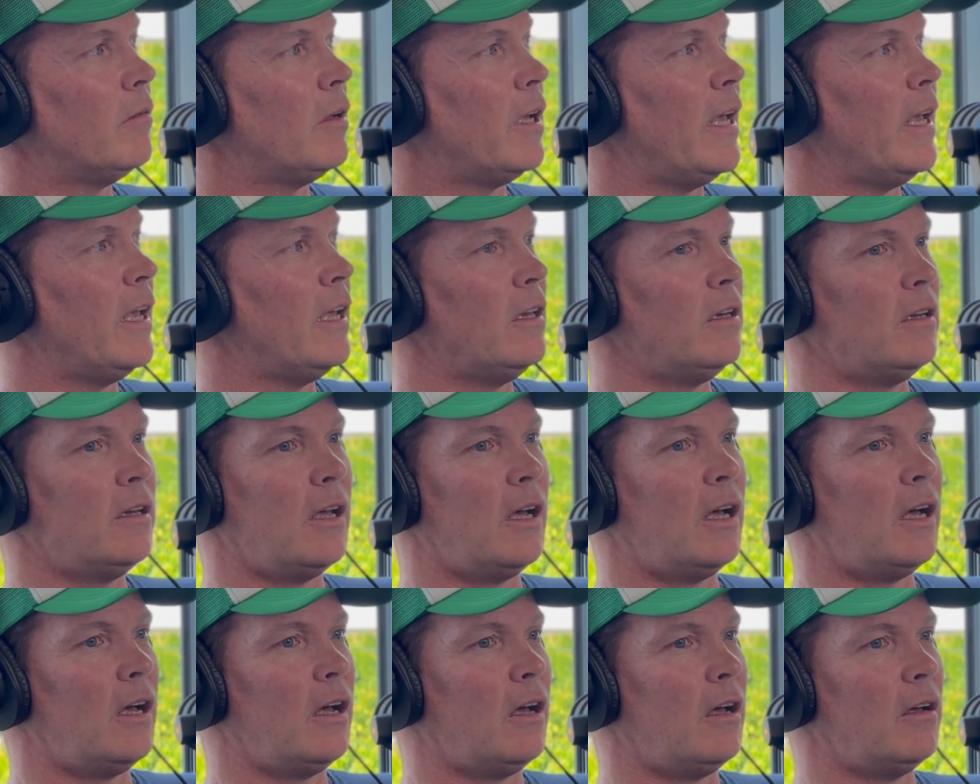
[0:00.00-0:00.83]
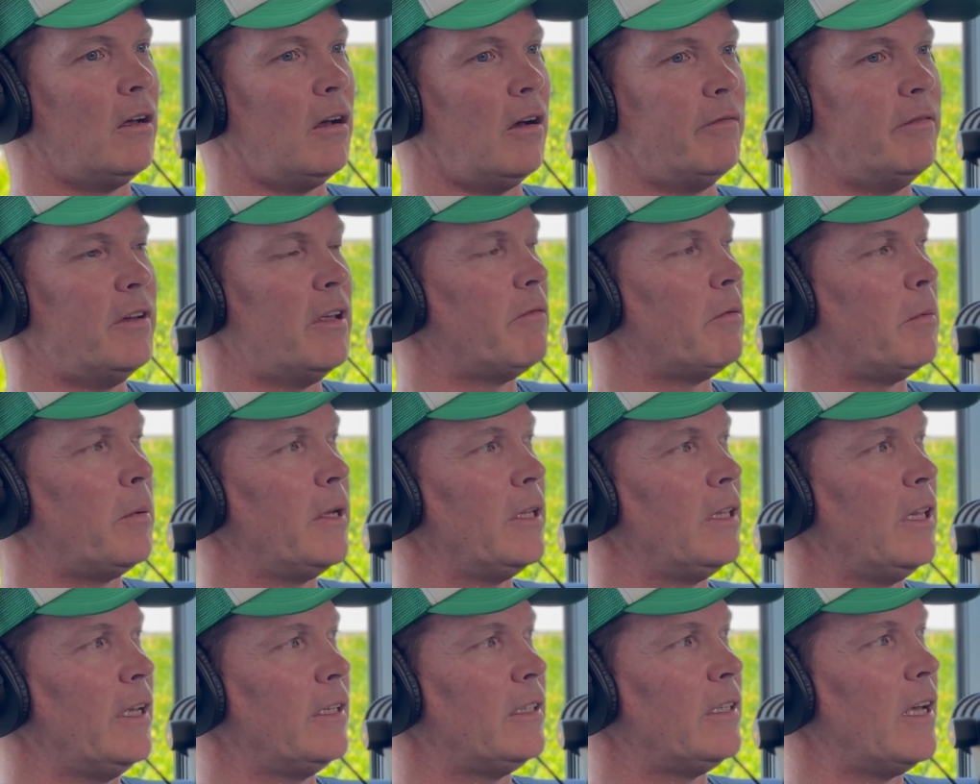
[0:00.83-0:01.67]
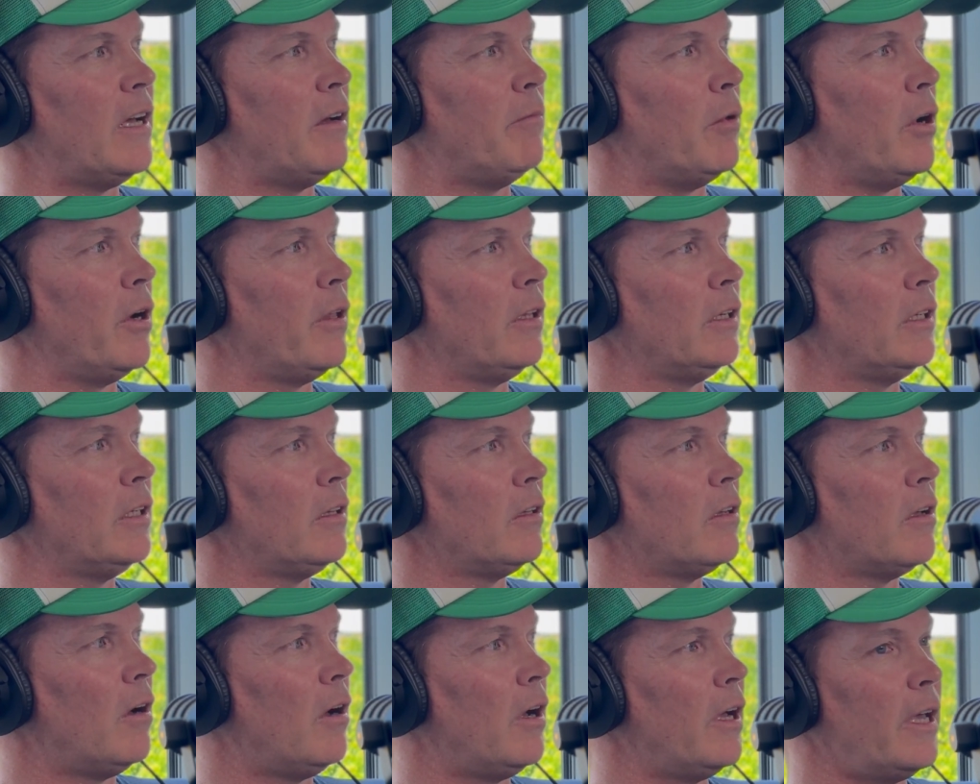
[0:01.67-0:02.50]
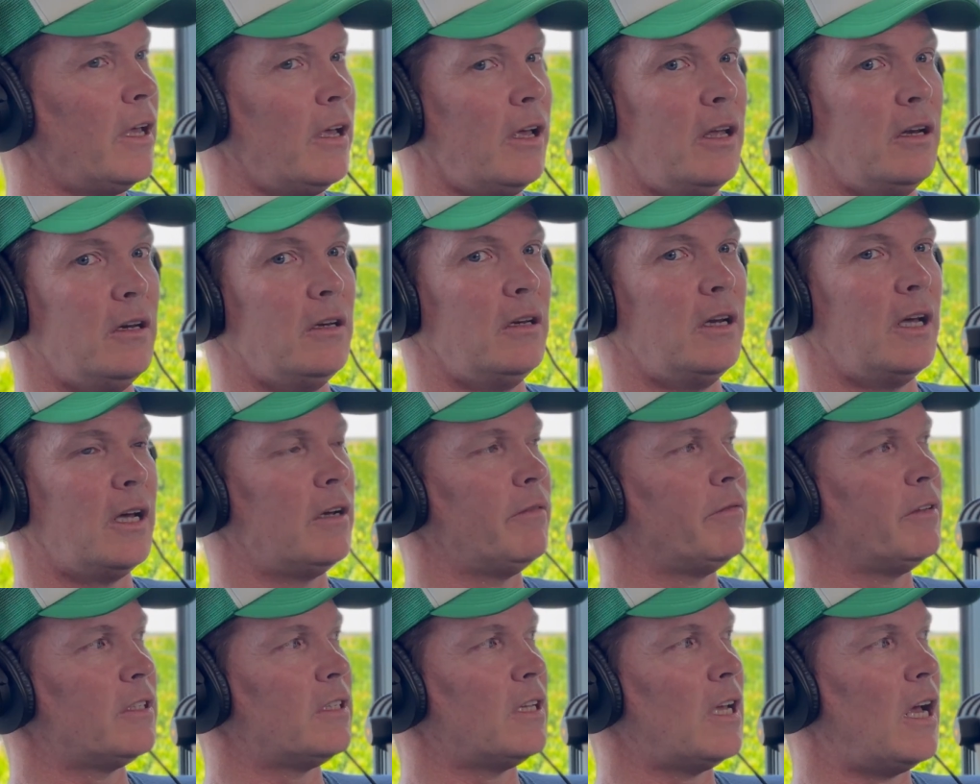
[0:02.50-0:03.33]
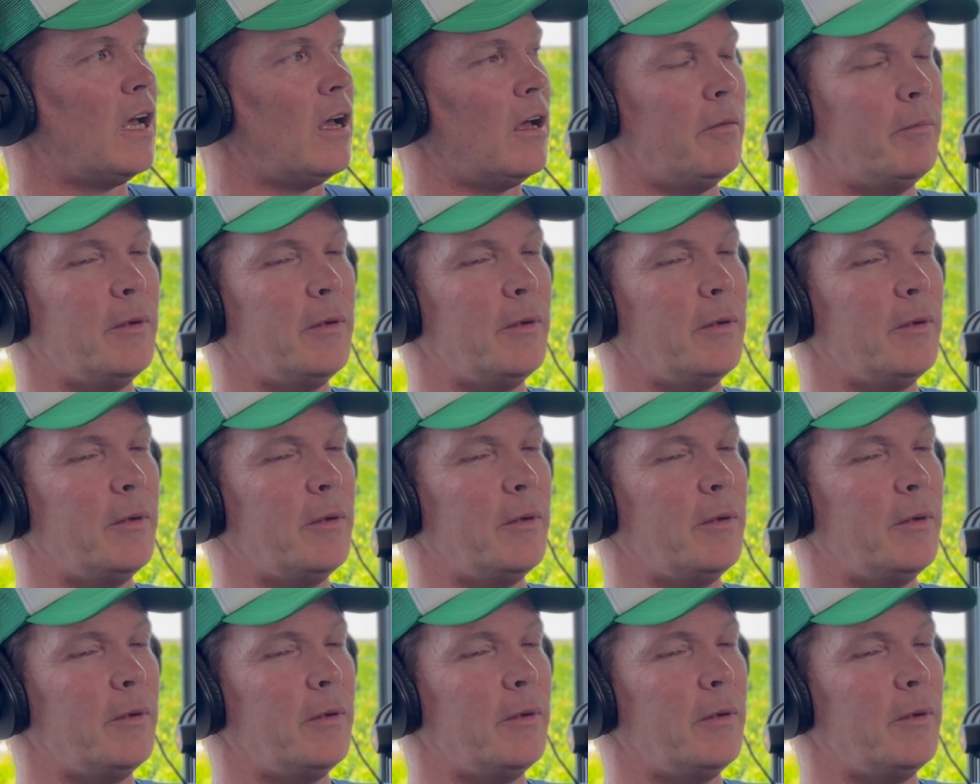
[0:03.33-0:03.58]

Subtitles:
and I've never been let down by the little guy, and none of us are.